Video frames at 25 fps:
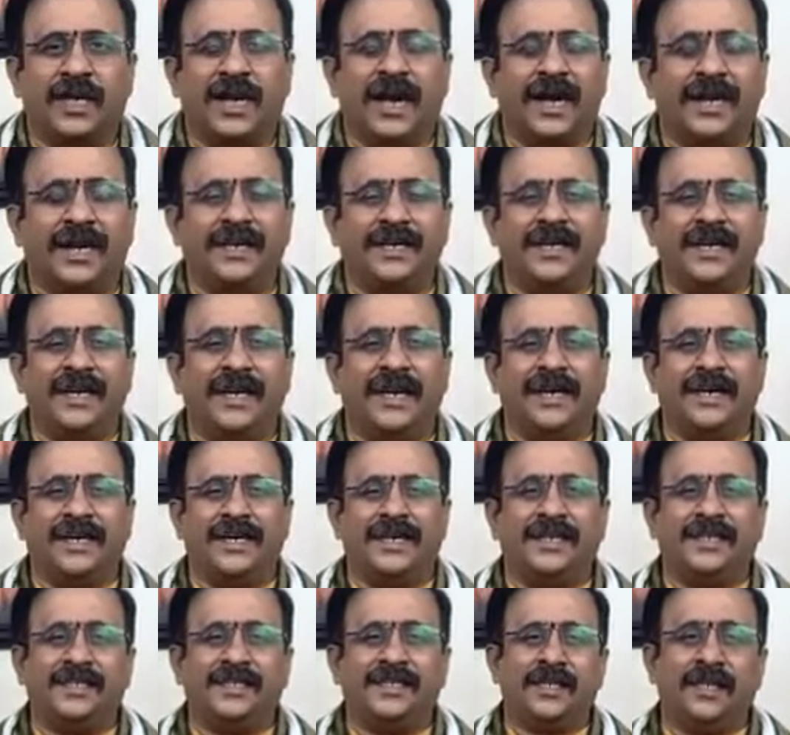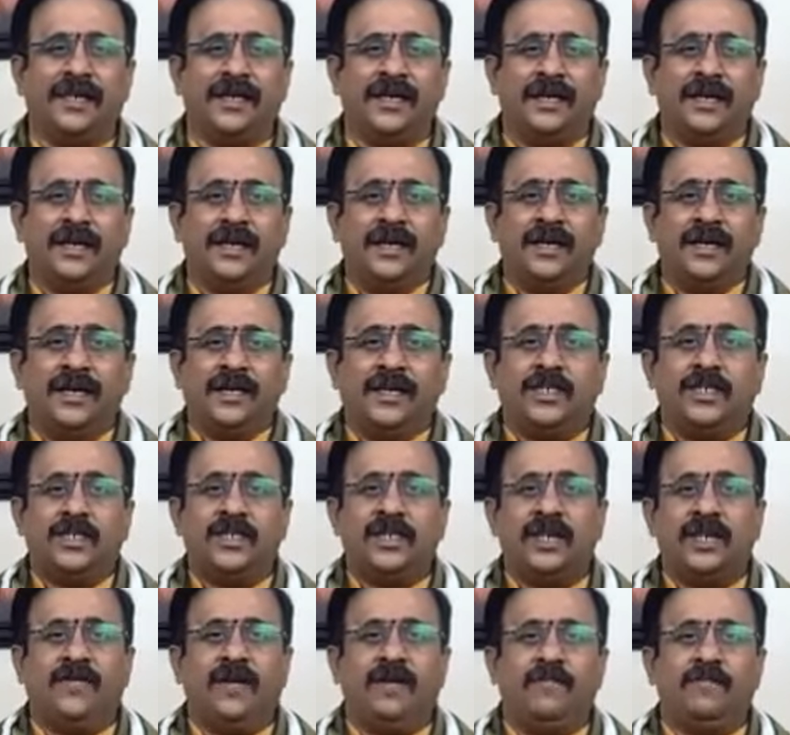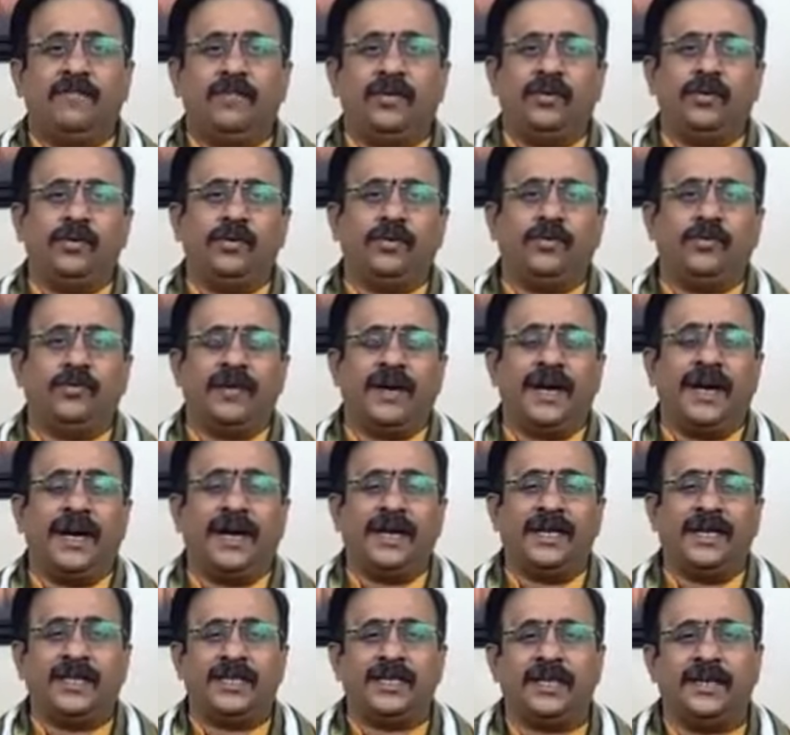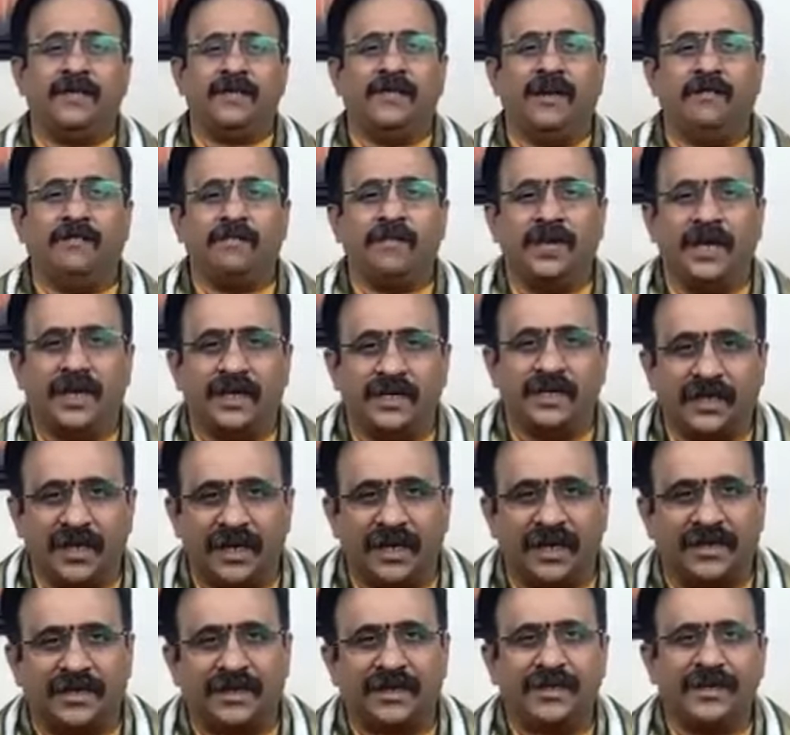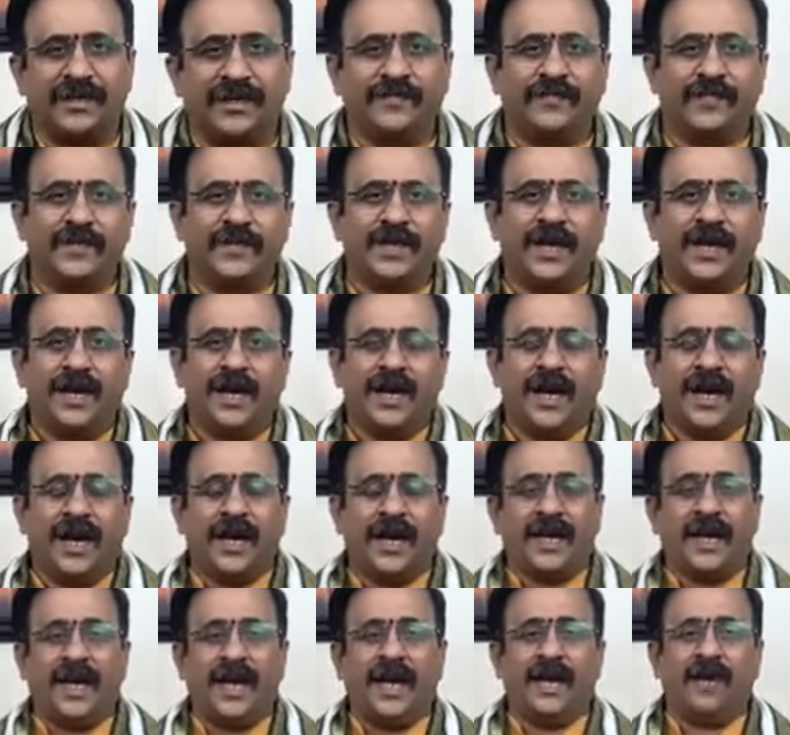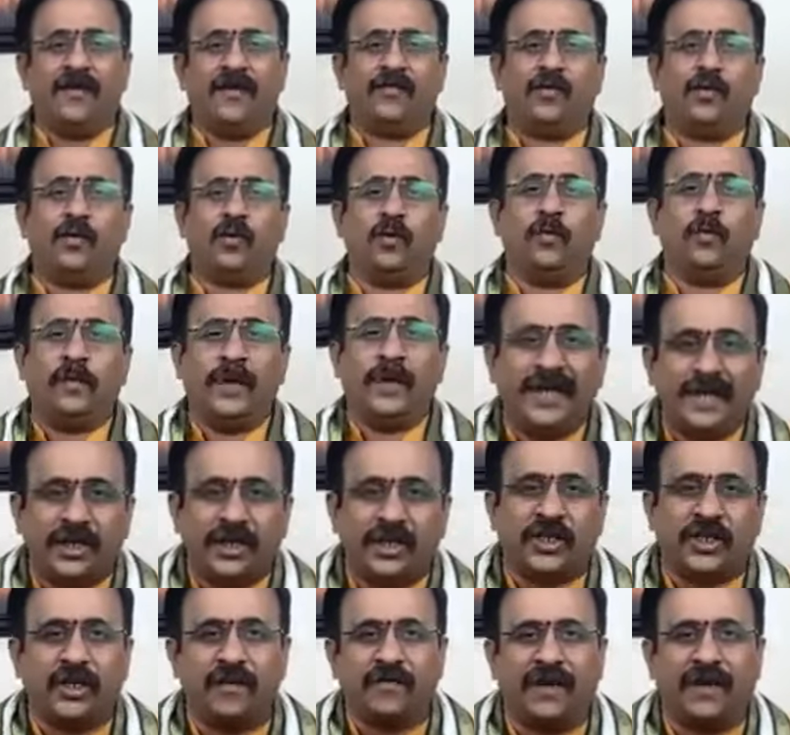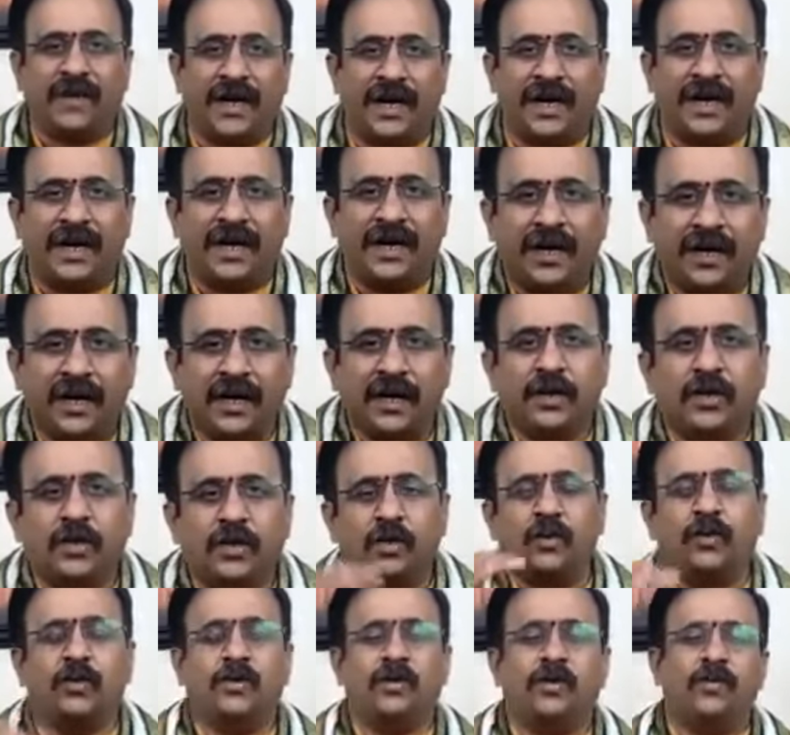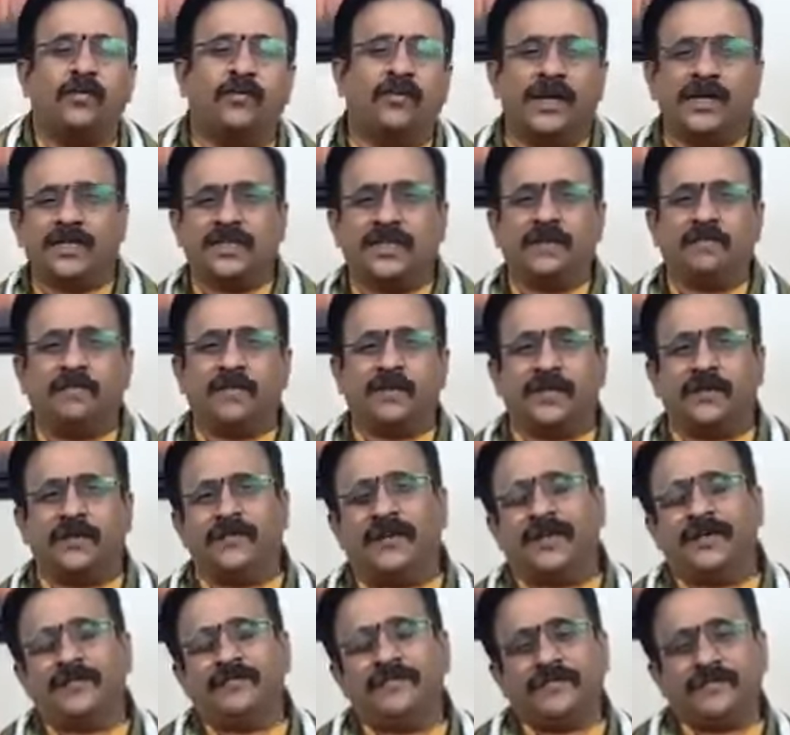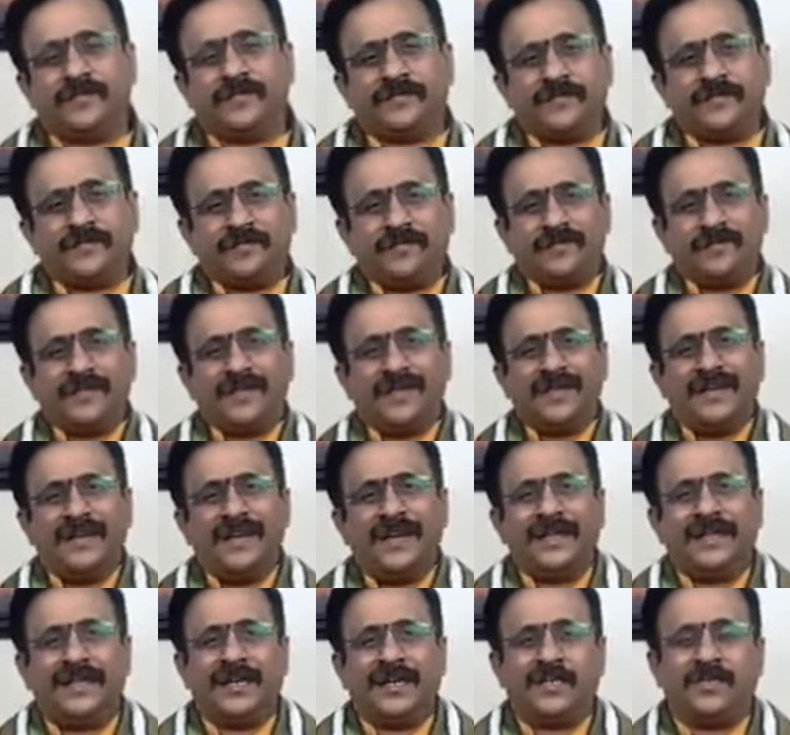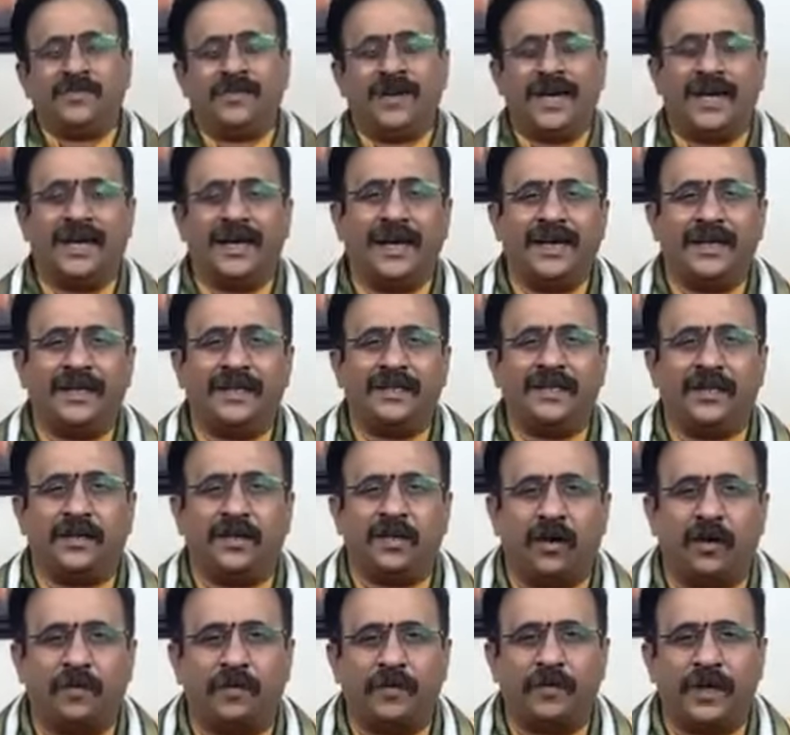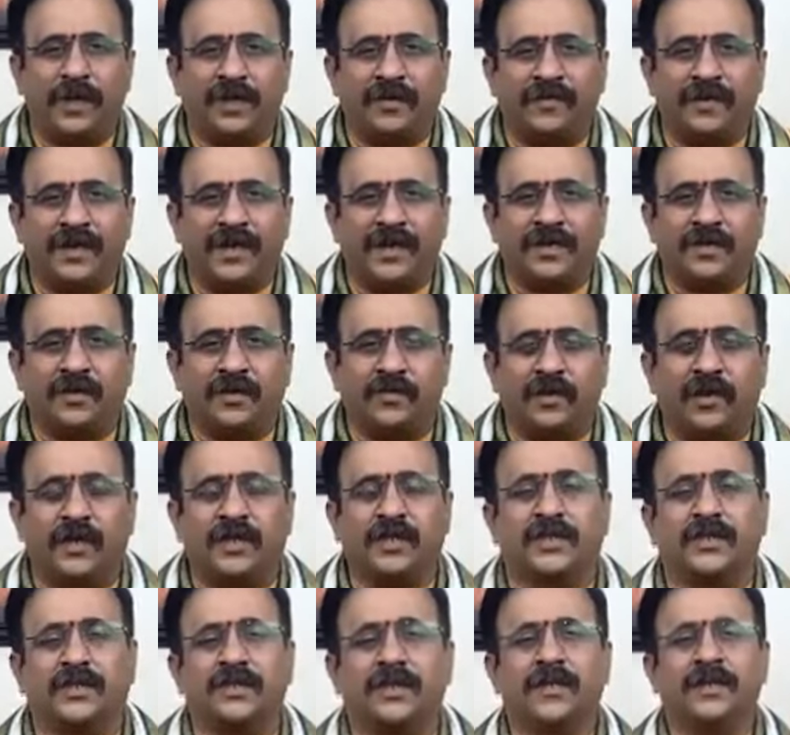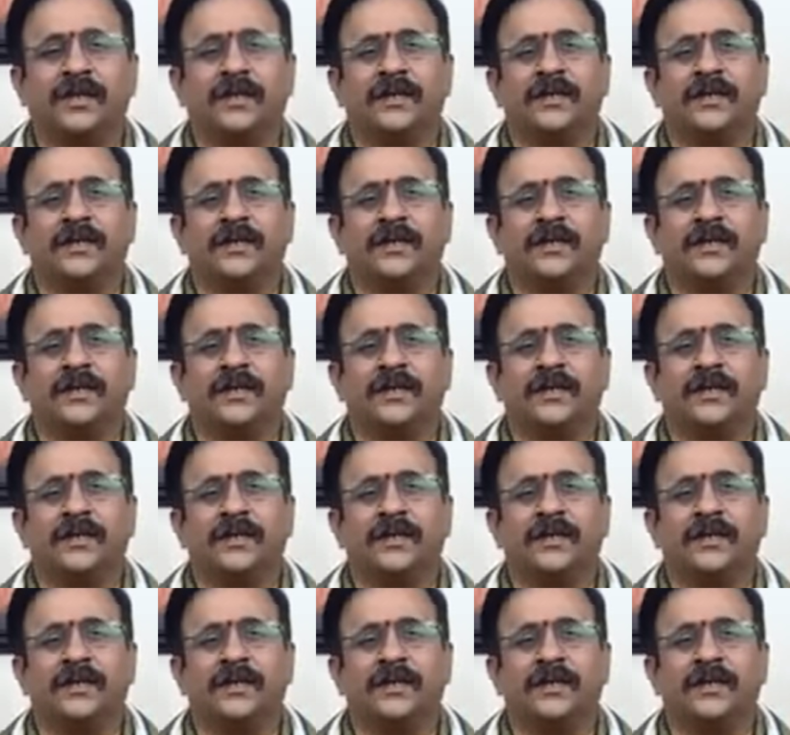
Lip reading: the ideal is Shivam Bhutva Shivam Yajet. I have to be Shiva to worship Shiva. And that's why I liked the topic when it was